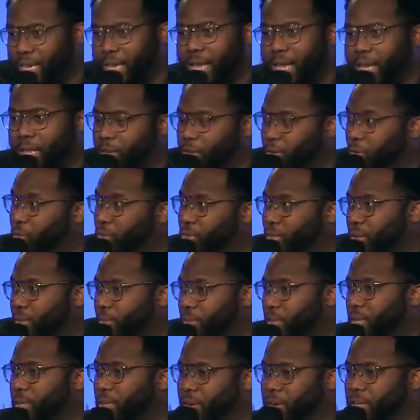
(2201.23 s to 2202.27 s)
God, do
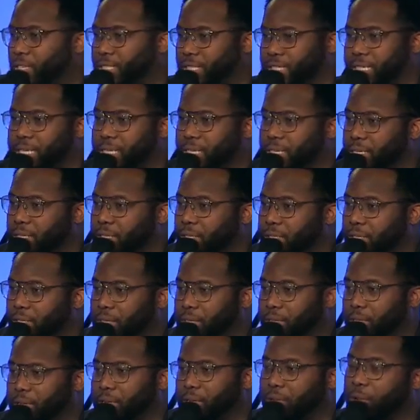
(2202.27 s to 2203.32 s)
something in our city.
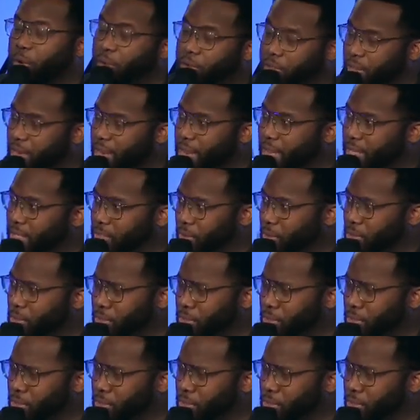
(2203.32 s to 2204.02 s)
Go to the next one.